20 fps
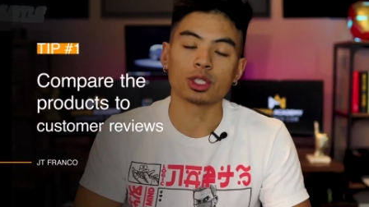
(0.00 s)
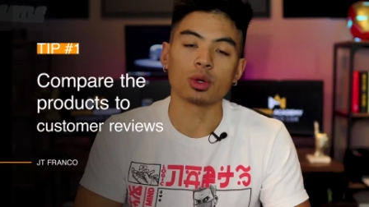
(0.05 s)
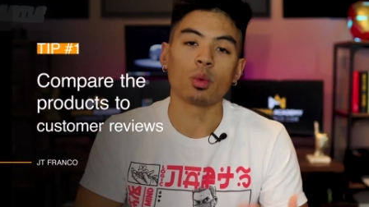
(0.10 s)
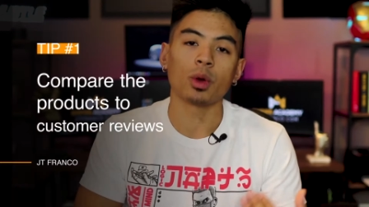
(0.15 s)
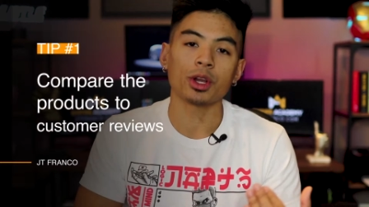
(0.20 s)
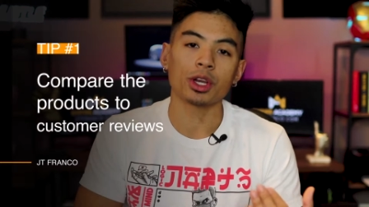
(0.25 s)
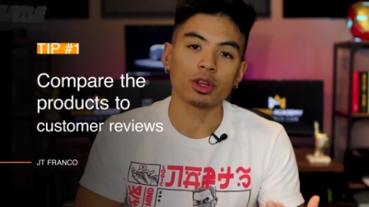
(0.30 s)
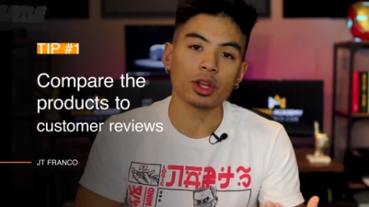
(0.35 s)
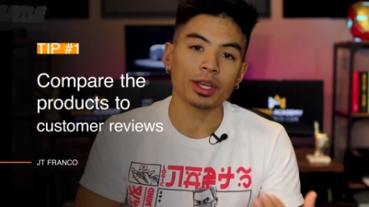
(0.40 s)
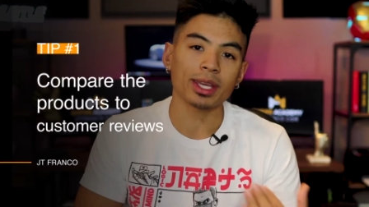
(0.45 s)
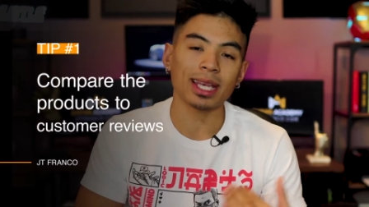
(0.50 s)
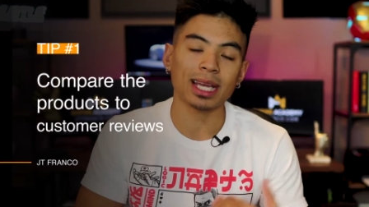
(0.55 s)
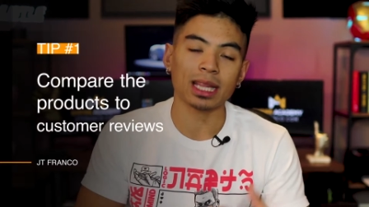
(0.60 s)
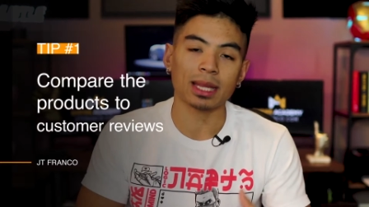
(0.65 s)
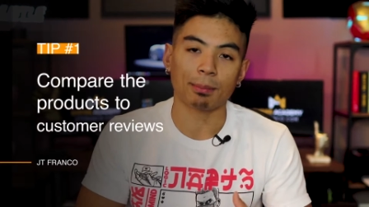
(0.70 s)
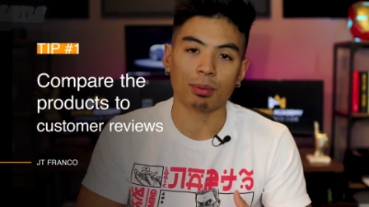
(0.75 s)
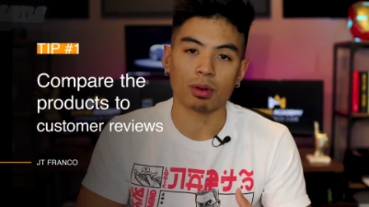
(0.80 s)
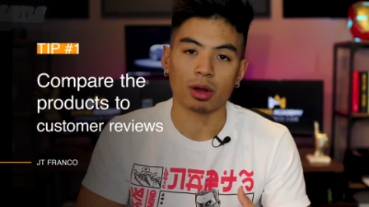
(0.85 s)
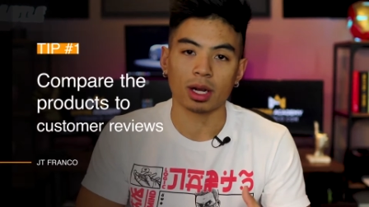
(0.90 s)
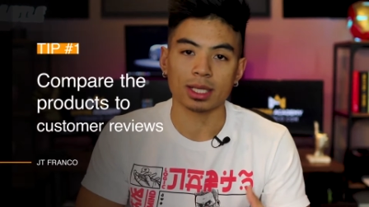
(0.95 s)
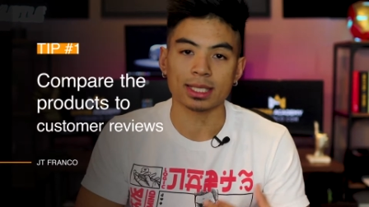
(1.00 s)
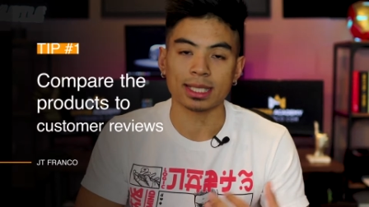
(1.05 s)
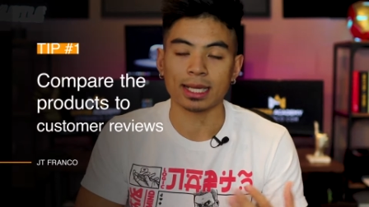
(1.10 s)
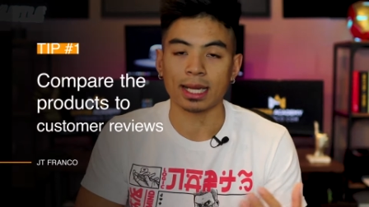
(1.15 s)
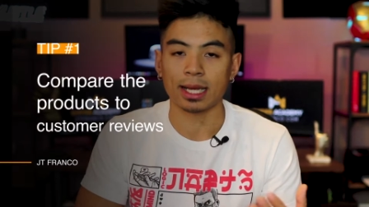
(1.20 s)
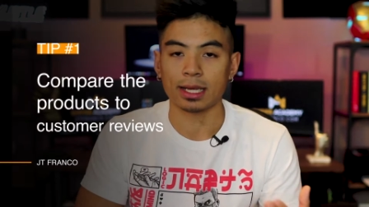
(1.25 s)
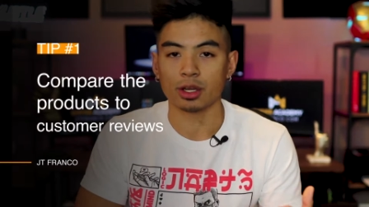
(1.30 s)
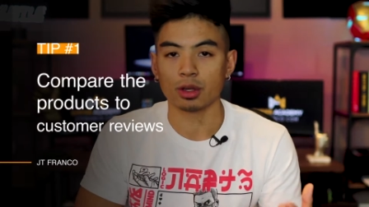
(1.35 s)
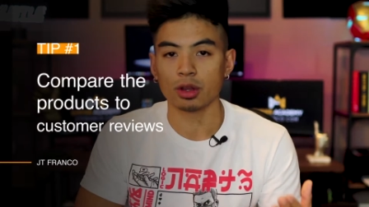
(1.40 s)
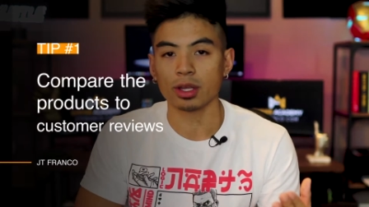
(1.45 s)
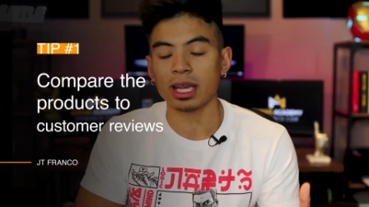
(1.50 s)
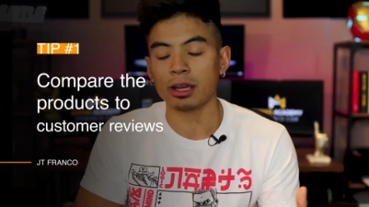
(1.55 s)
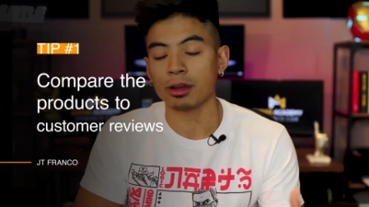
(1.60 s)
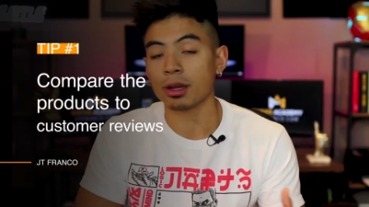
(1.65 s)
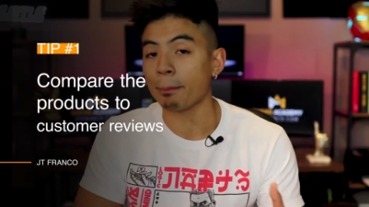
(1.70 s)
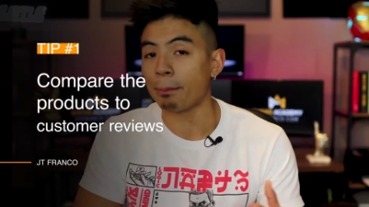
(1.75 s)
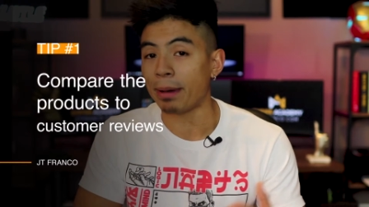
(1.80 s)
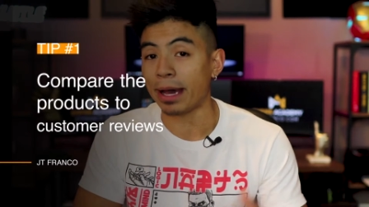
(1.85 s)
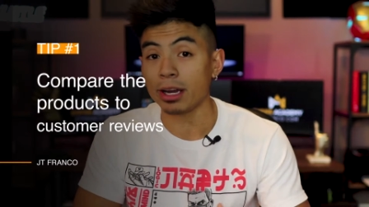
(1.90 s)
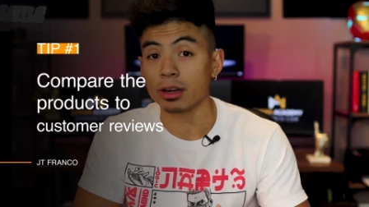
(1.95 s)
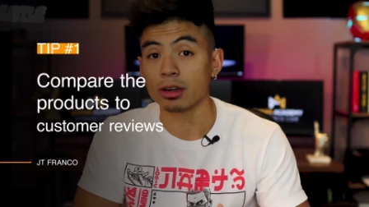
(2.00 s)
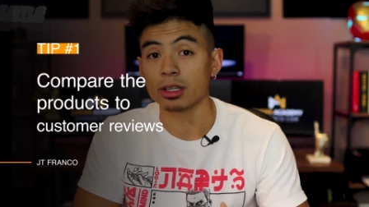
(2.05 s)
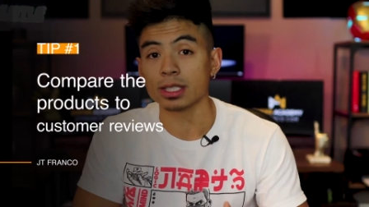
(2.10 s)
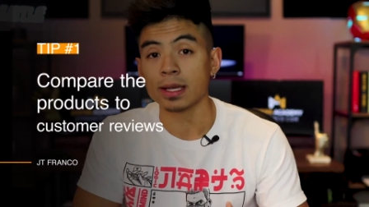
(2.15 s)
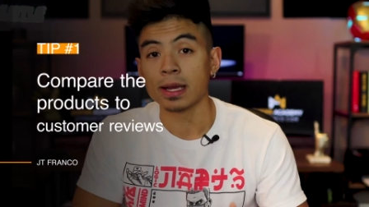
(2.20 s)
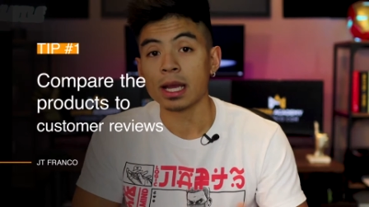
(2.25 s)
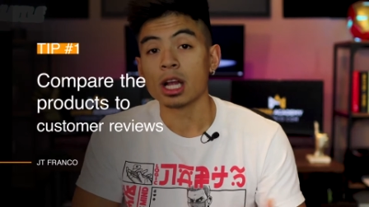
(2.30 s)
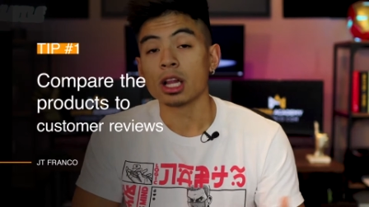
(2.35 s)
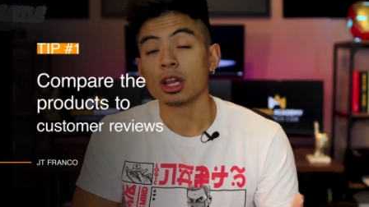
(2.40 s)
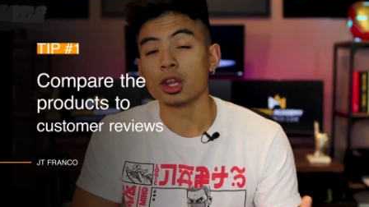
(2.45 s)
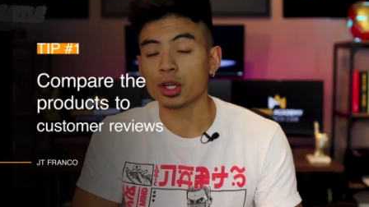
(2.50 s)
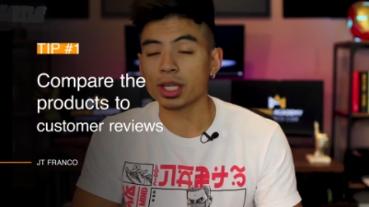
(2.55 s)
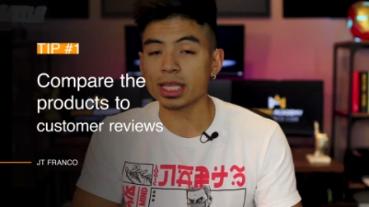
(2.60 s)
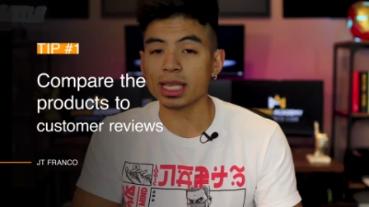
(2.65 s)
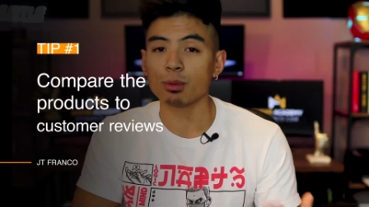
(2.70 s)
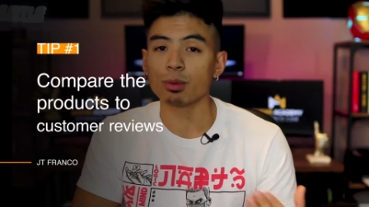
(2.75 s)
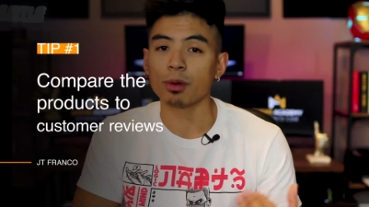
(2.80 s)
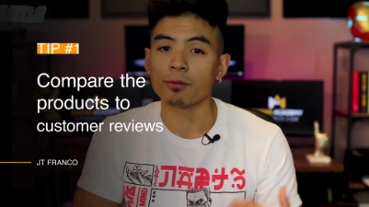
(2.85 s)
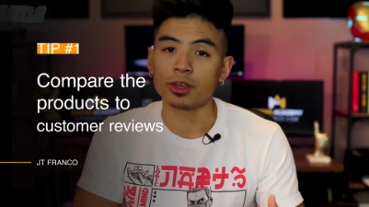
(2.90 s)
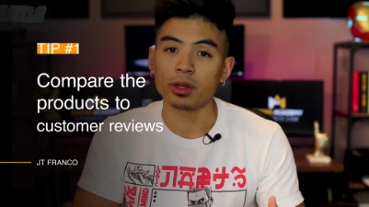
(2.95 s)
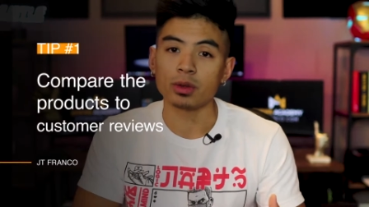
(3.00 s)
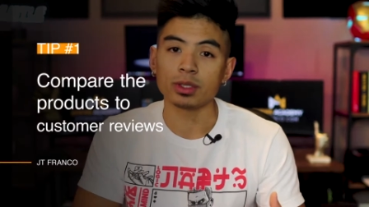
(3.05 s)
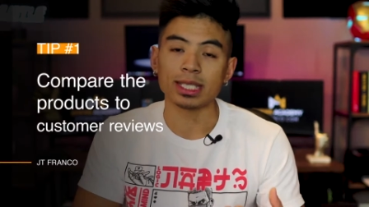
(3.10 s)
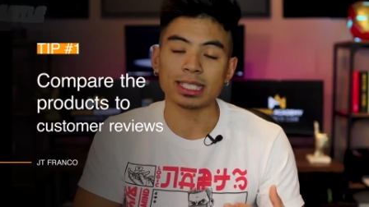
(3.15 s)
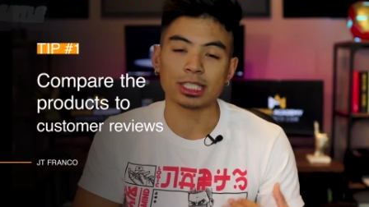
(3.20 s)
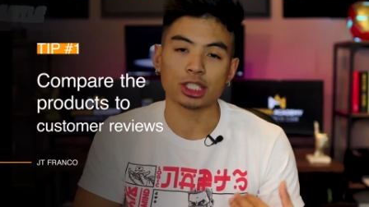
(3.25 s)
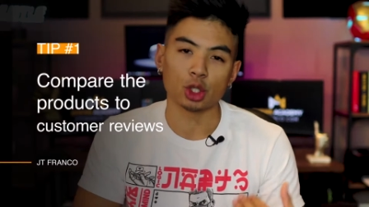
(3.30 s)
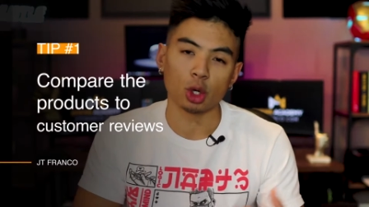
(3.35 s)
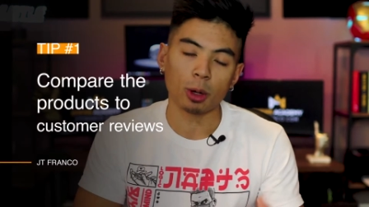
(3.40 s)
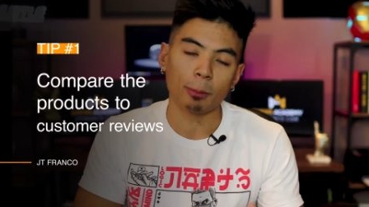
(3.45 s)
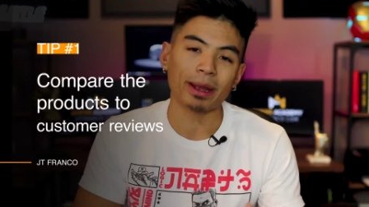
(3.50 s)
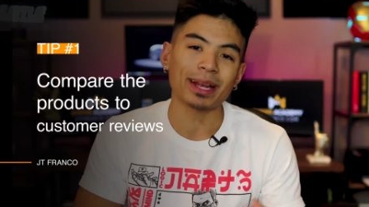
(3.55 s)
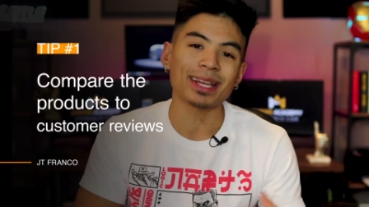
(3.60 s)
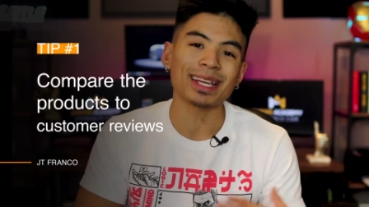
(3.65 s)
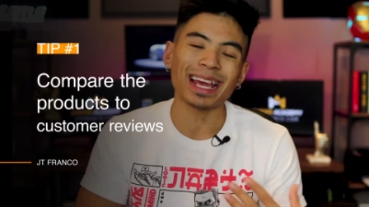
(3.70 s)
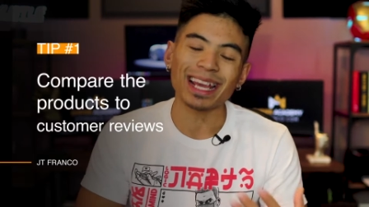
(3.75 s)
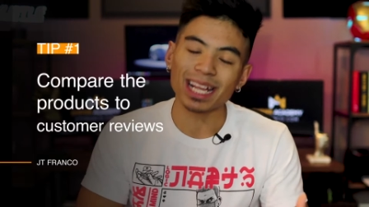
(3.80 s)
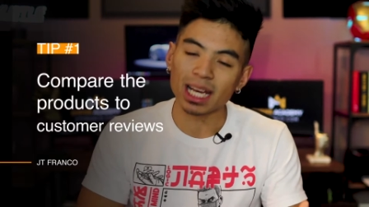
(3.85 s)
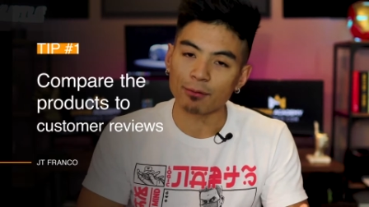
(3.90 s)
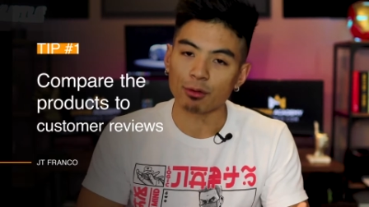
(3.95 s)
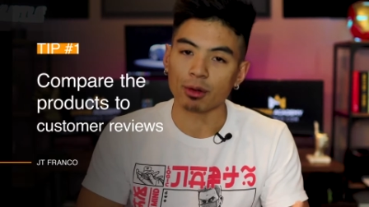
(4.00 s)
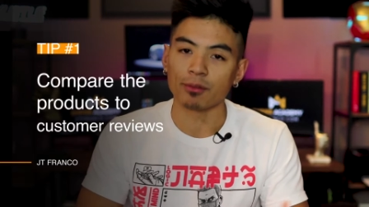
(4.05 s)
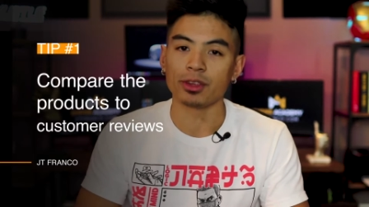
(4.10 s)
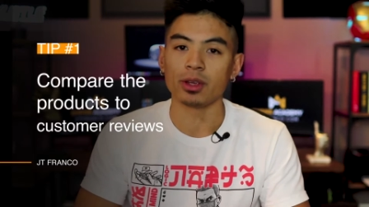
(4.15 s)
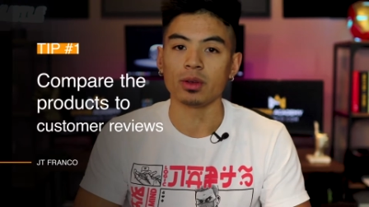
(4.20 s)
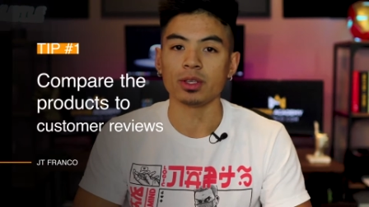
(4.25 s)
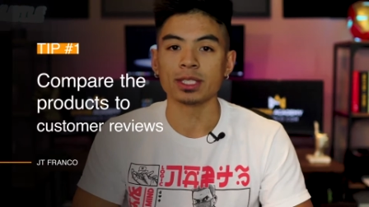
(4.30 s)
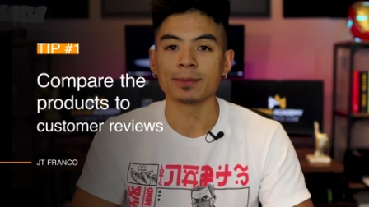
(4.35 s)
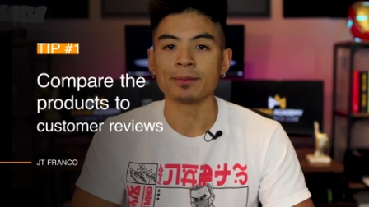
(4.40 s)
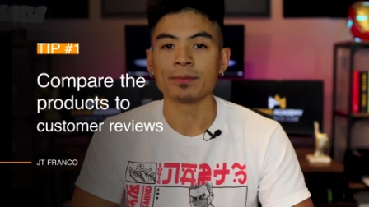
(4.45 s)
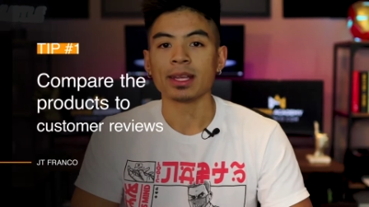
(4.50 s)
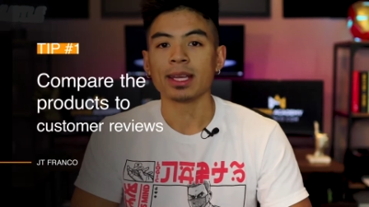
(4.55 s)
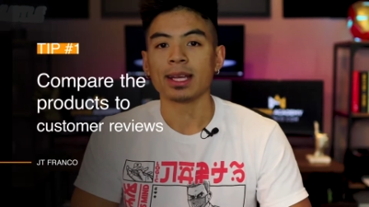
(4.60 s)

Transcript: So when you're looking at the products and you're looking at your competitors, look at the reviews, sort by negative reviews,